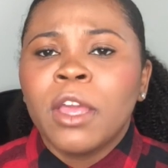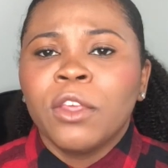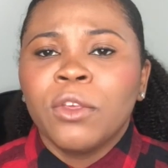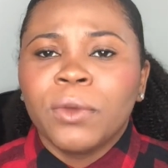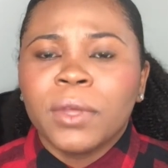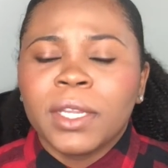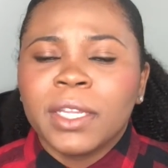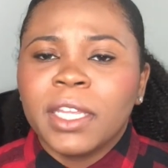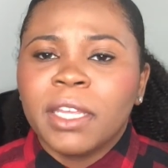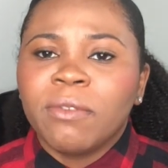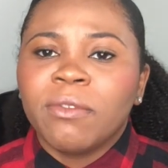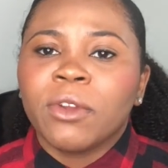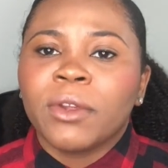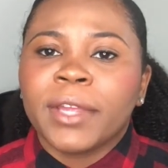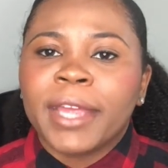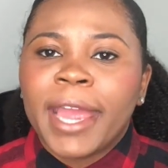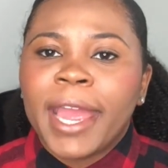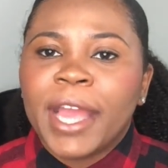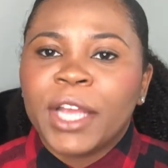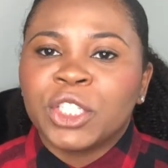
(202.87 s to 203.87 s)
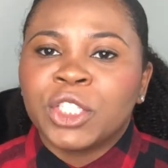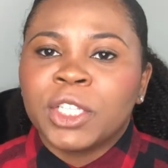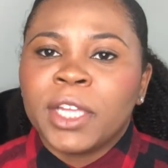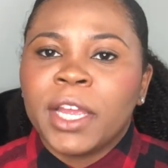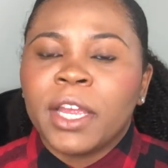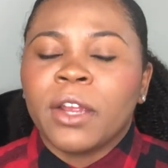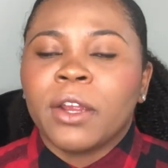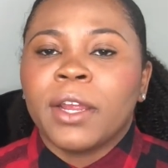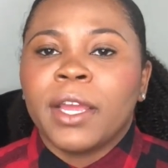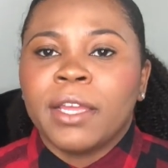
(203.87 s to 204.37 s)
you could leave your cash
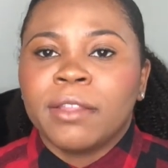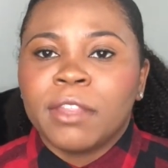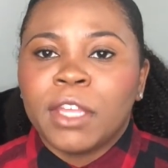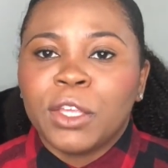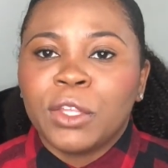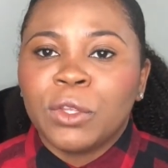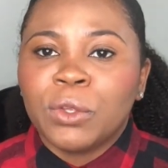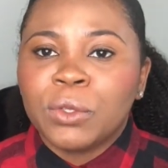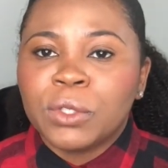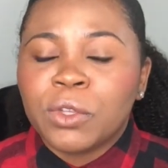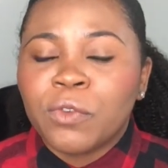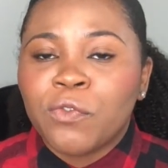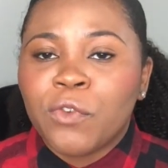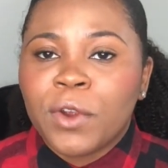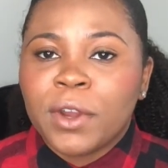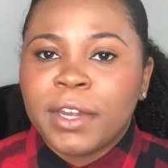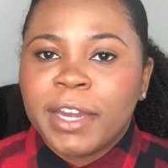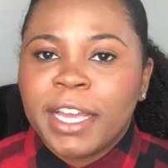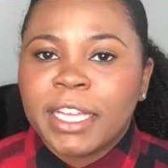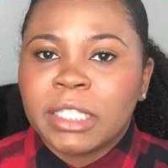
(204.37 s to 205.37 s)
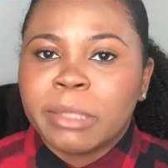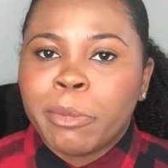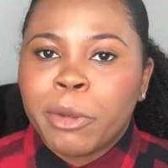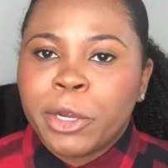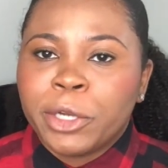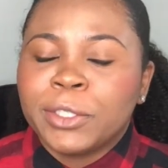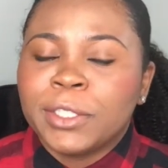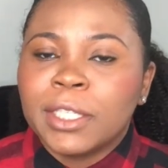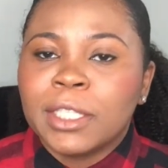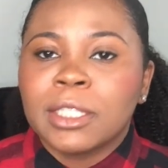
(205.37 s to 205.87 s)
there and then use it for a next
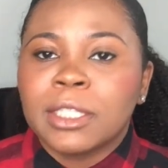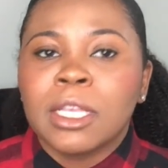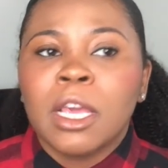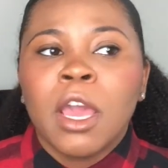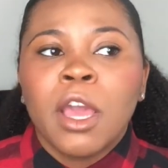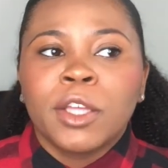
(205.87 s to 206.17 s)
purchase.